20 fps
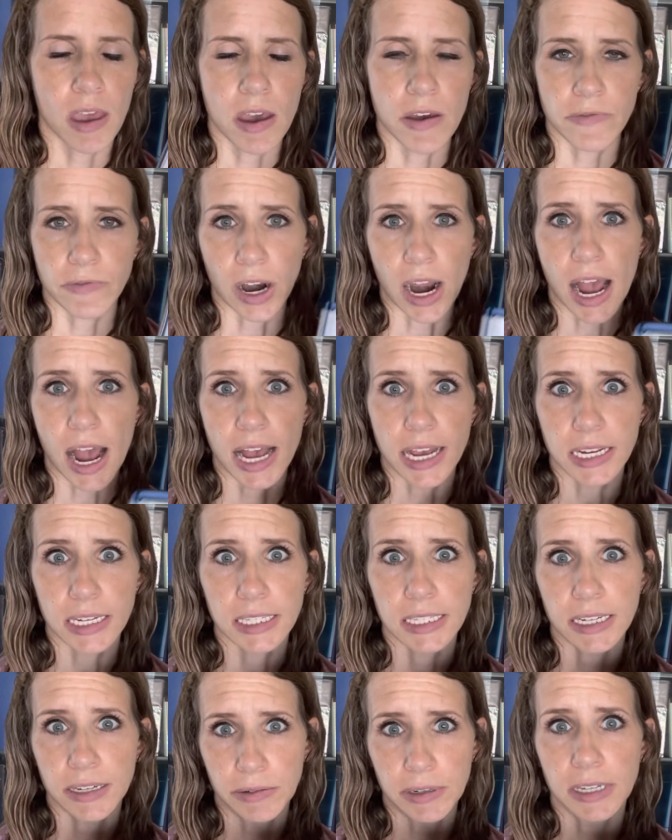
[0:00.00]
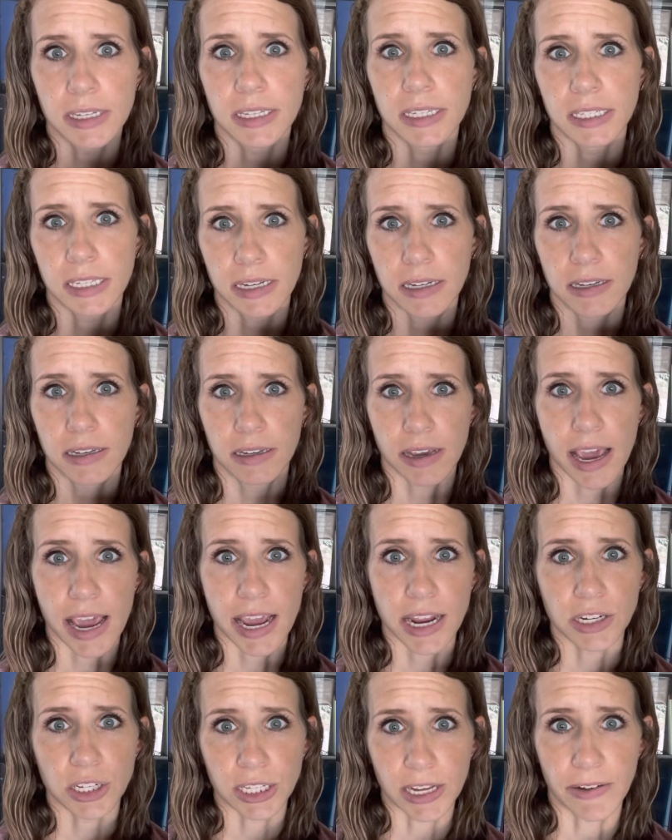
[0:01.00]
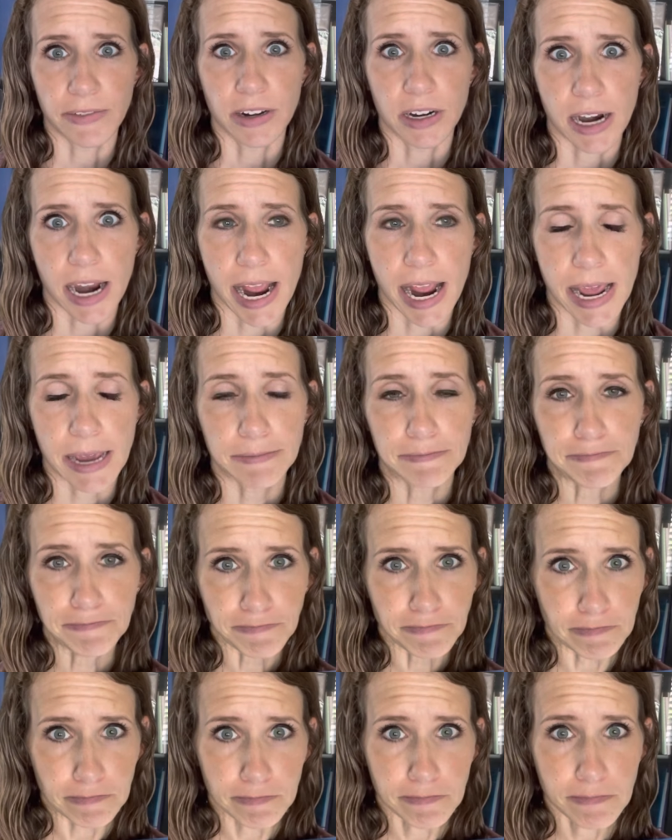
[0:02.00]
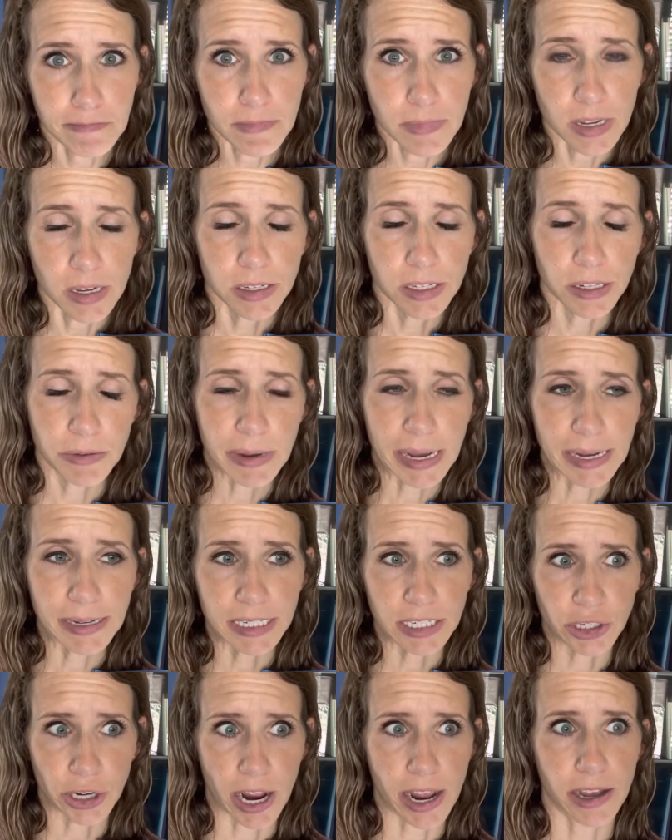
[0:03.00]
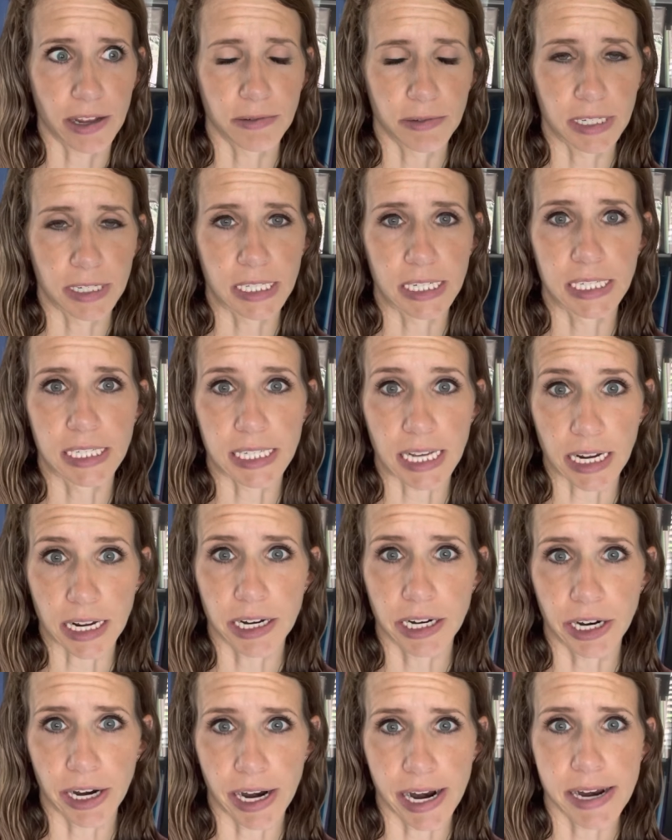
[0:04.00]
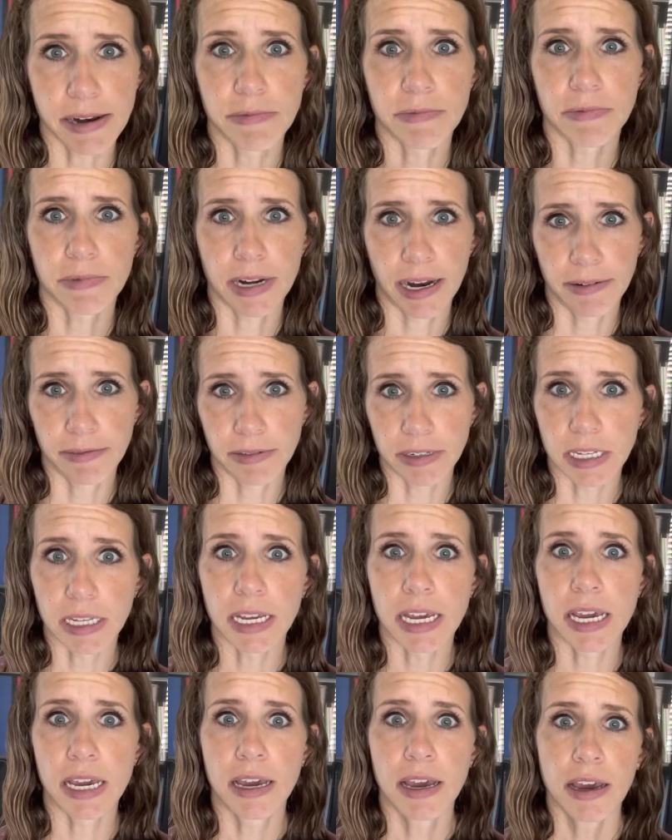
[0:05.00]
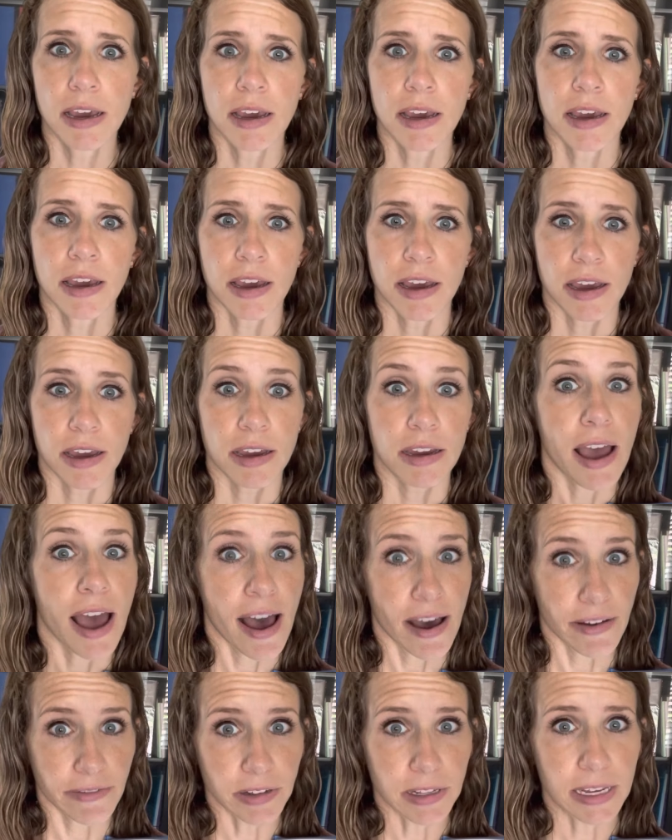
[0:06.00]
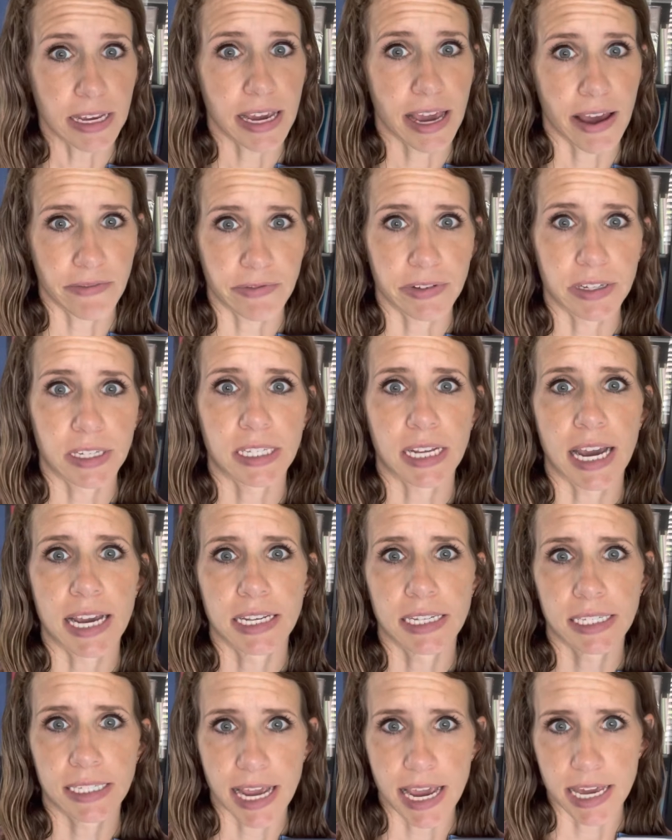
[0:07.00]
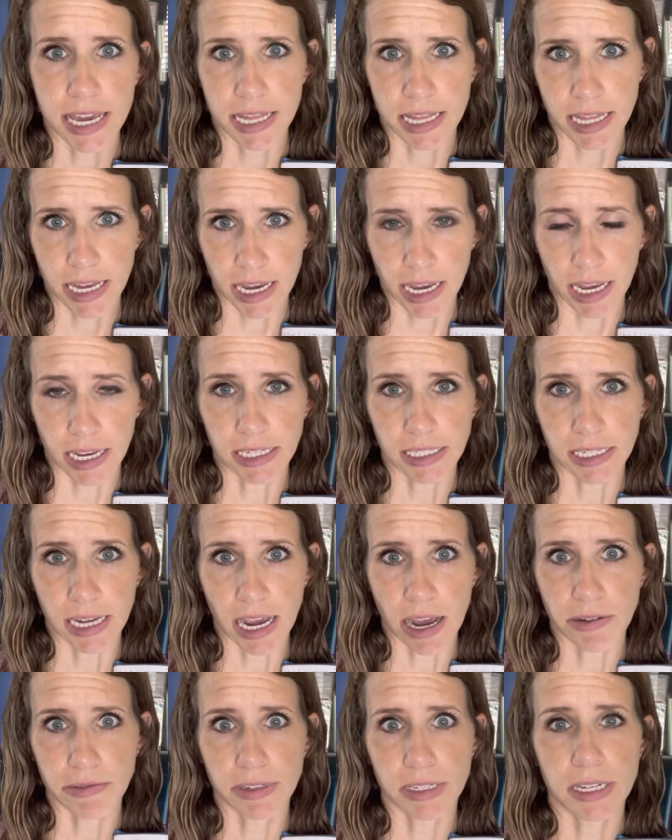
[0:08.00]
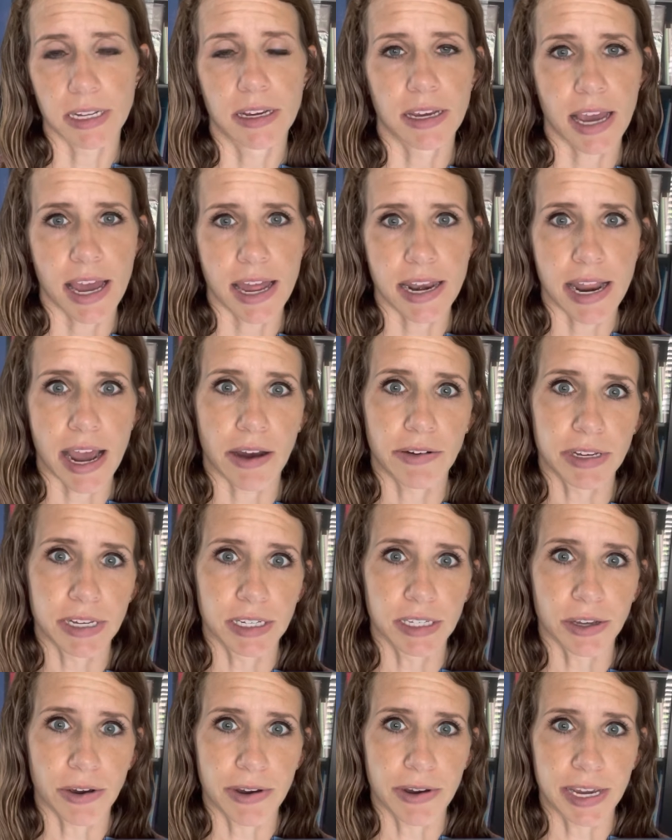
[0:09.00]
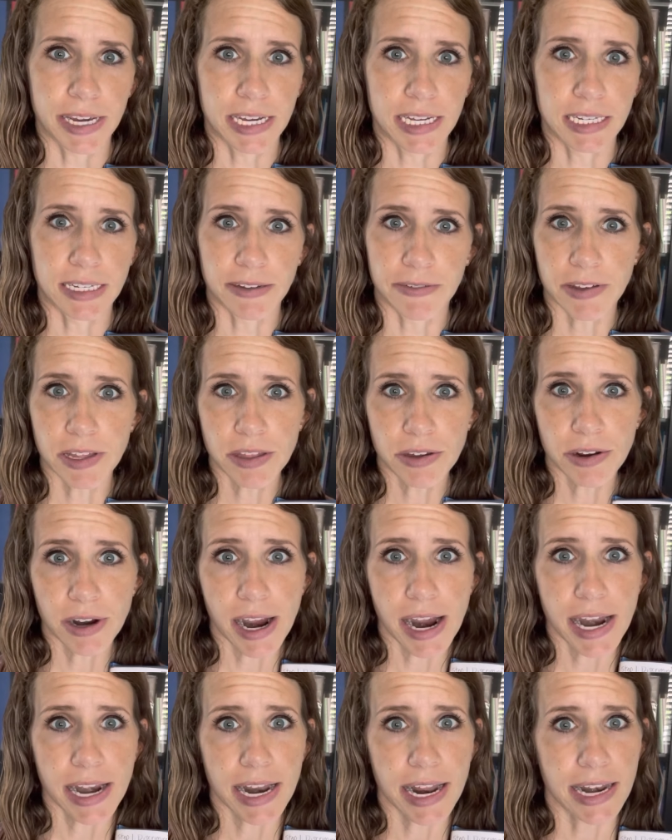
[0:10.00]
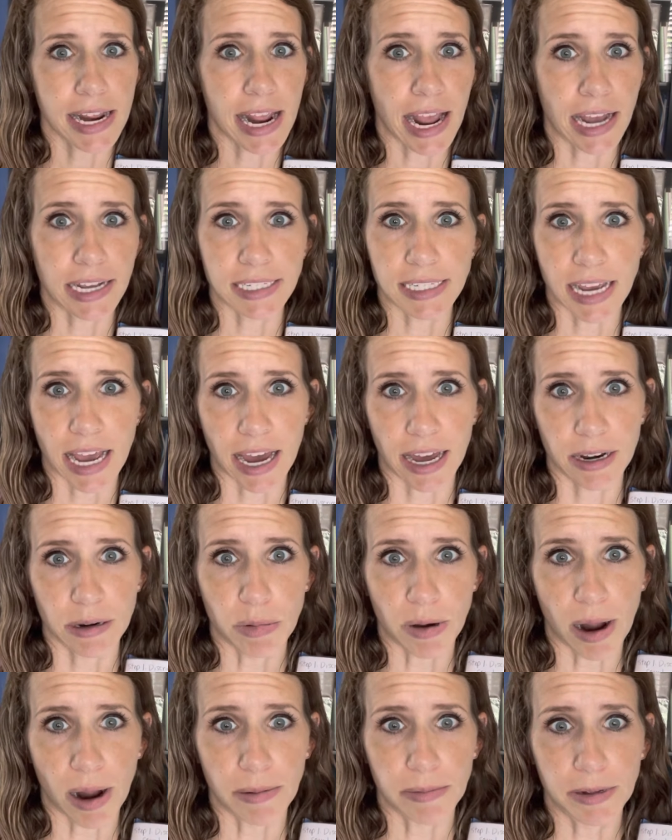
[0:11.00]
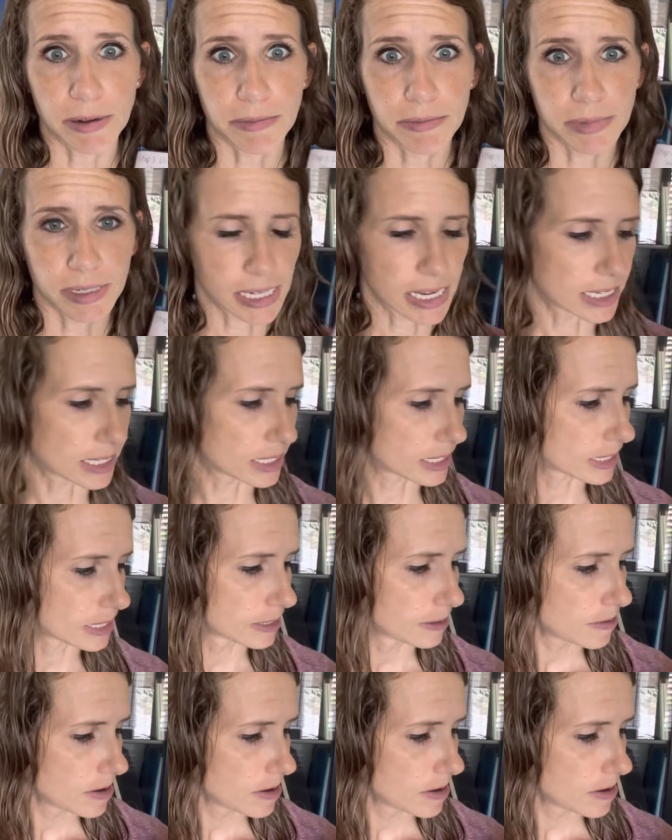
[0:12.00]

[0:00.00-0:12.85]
For us, it was age 7 or 8. So my child was in 2nd grade when I really heavily emphasized saying the S sound. And now he's going into 5th grade and he hasn't had a problem since.